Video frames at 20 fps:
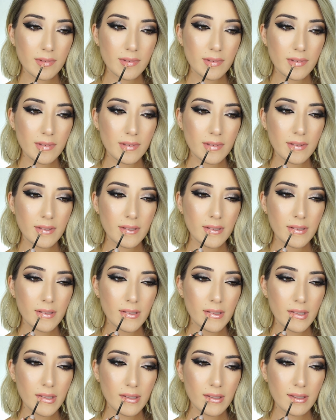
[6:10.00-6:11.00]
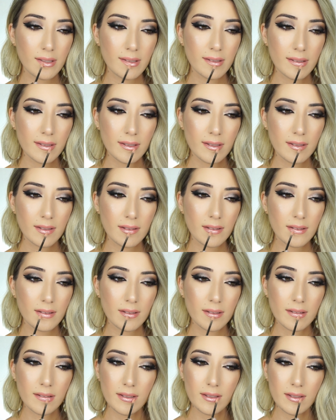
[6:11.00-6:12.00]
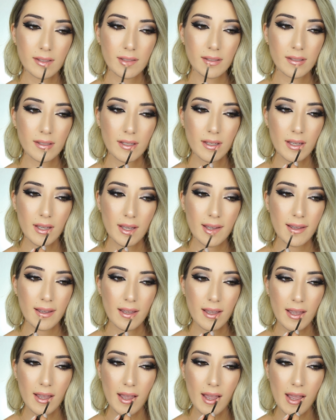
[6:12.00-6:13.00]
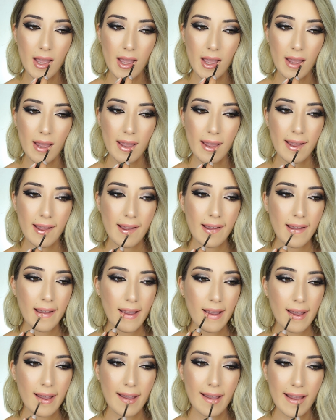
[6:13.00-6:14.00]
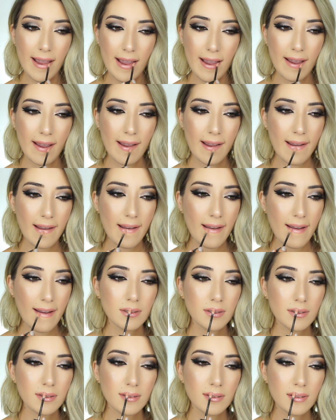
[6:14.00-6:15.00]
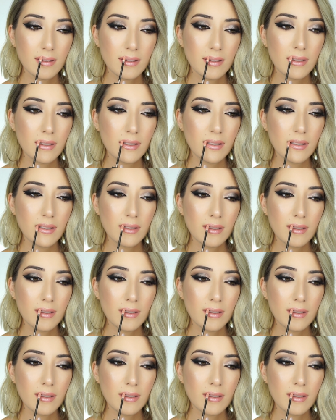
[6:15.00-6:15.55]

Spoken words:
[no speech]